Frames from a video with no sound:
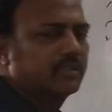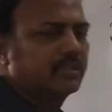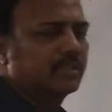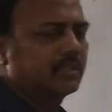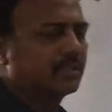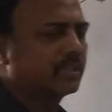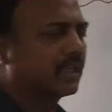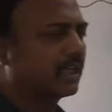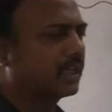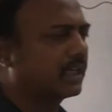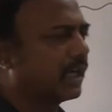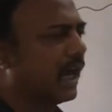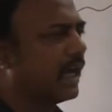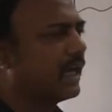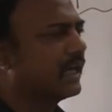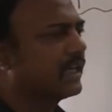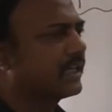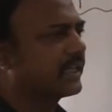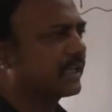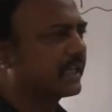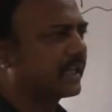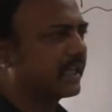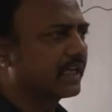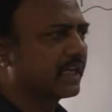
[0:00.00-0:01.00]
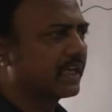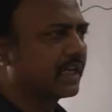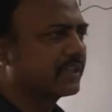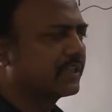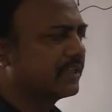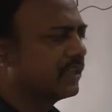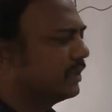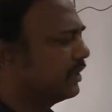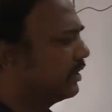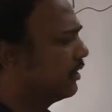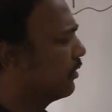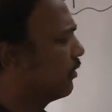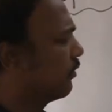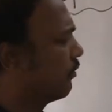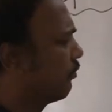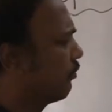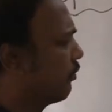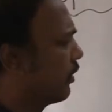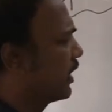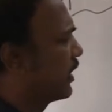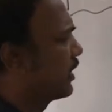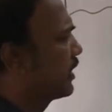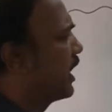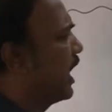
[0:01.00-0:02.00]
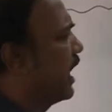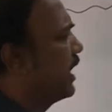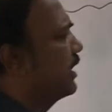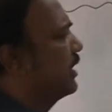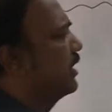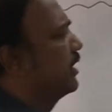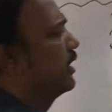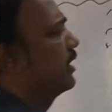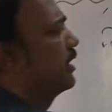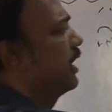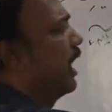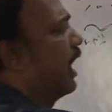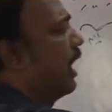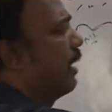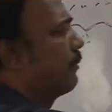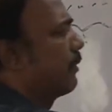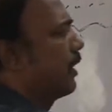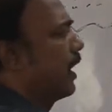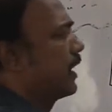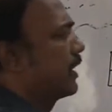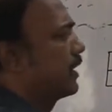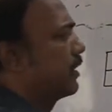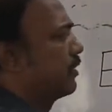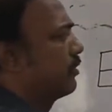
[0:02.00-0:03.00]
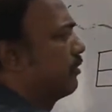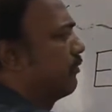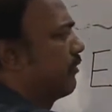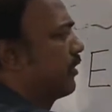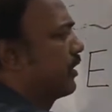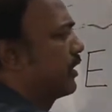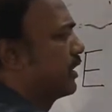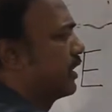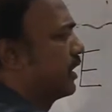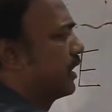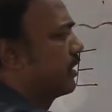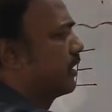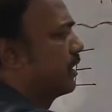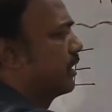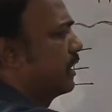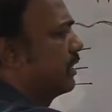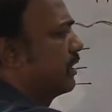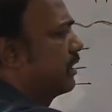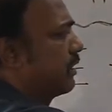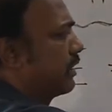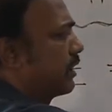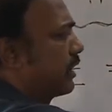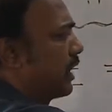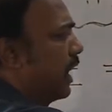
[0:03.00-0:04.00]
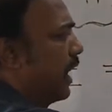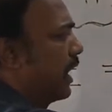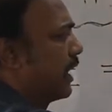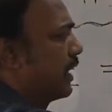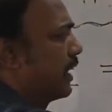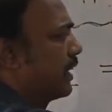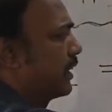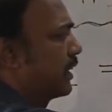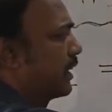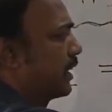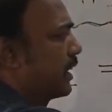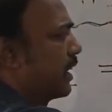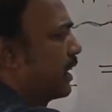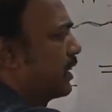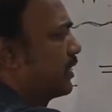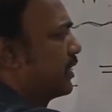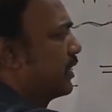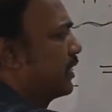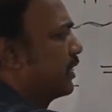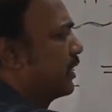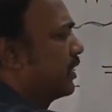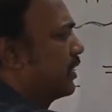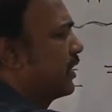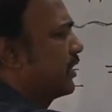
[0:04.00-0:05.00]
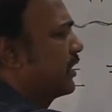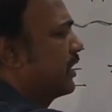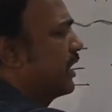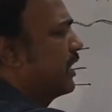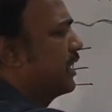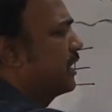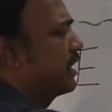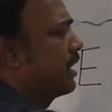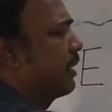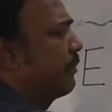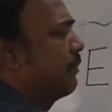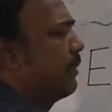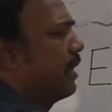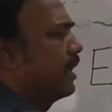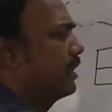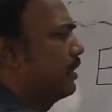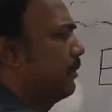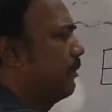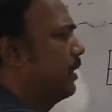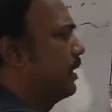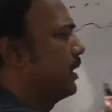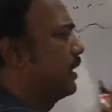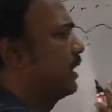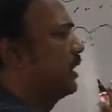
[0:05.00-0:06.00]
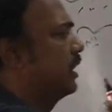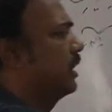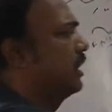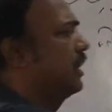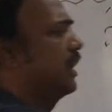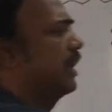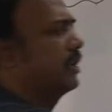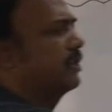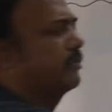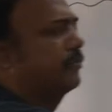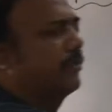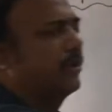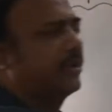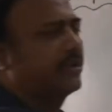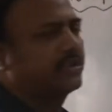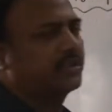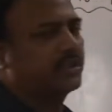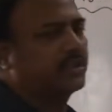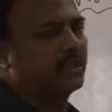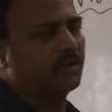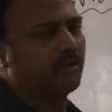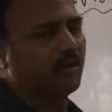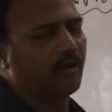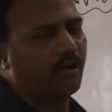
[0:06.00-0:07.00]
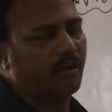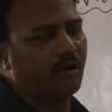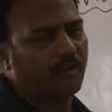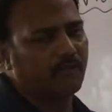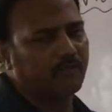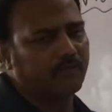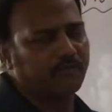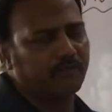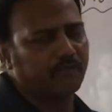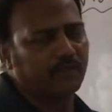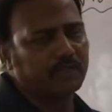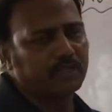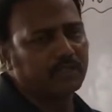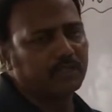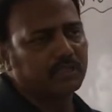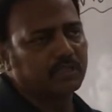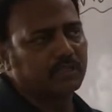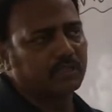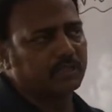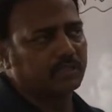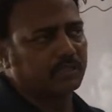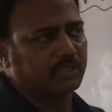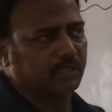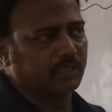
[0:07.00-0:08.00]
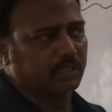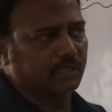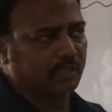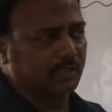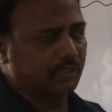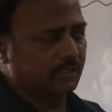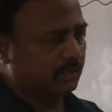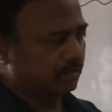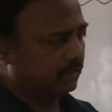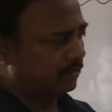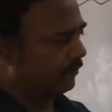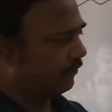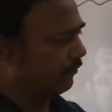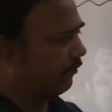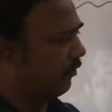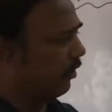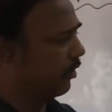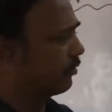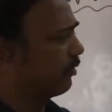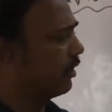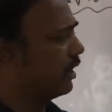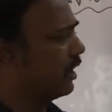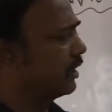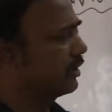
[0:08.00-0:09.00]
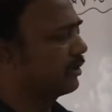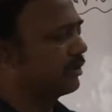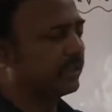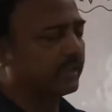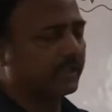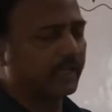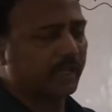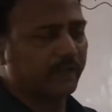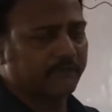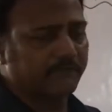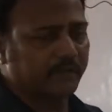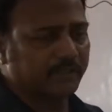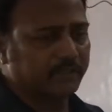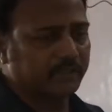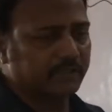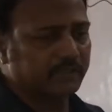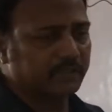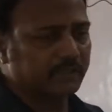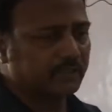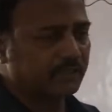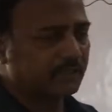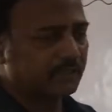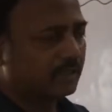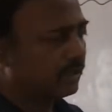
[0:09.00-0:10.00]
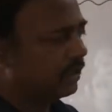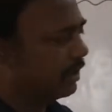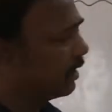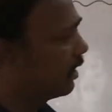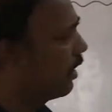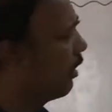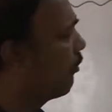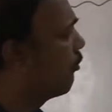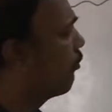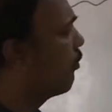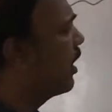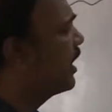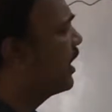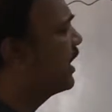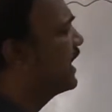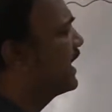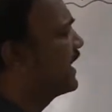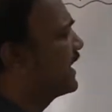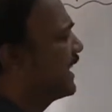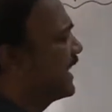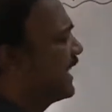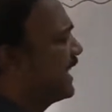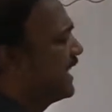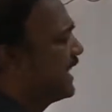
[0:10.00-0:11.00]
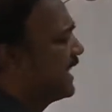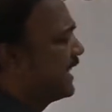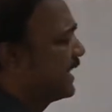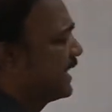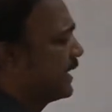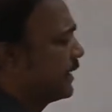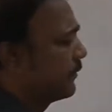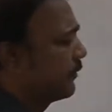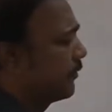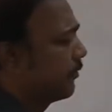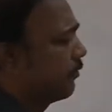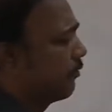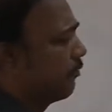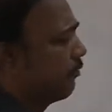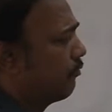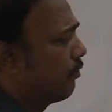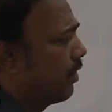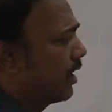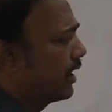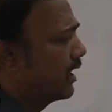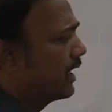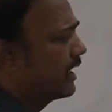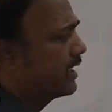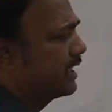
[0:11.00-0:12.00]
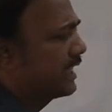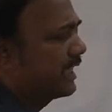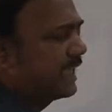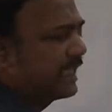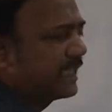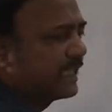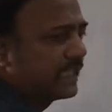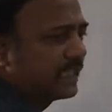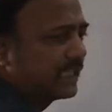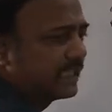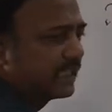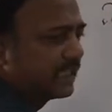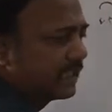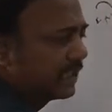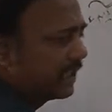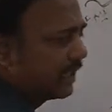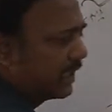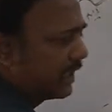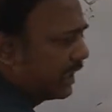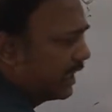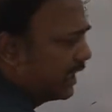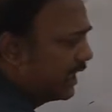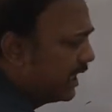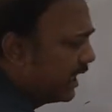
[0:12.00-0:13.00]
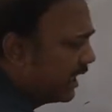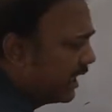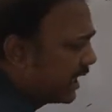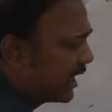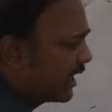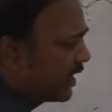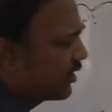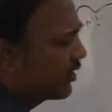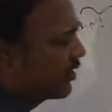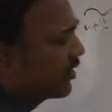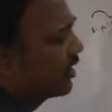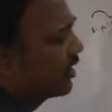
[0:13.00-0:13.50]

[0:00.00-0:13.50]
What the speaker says: the kinetic energy. What is that? I am writing over here, kinetic energy. This is the mathematical expression of the photoelectric effect. Now what is E? What is E? E is